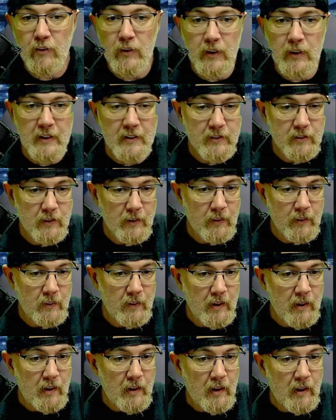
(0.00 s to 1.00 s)
So,
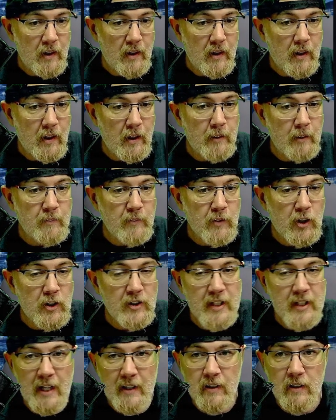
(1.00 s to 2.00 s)
or
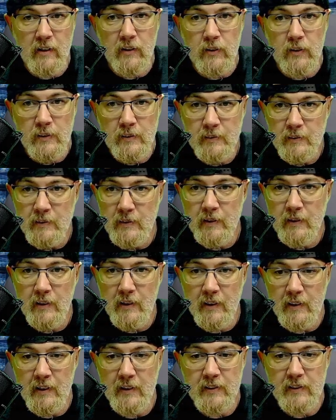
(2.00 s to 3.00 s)
tactical
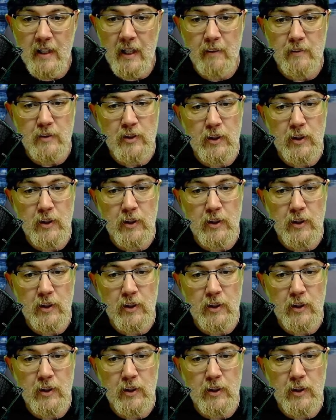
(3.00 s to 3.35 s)
in this game.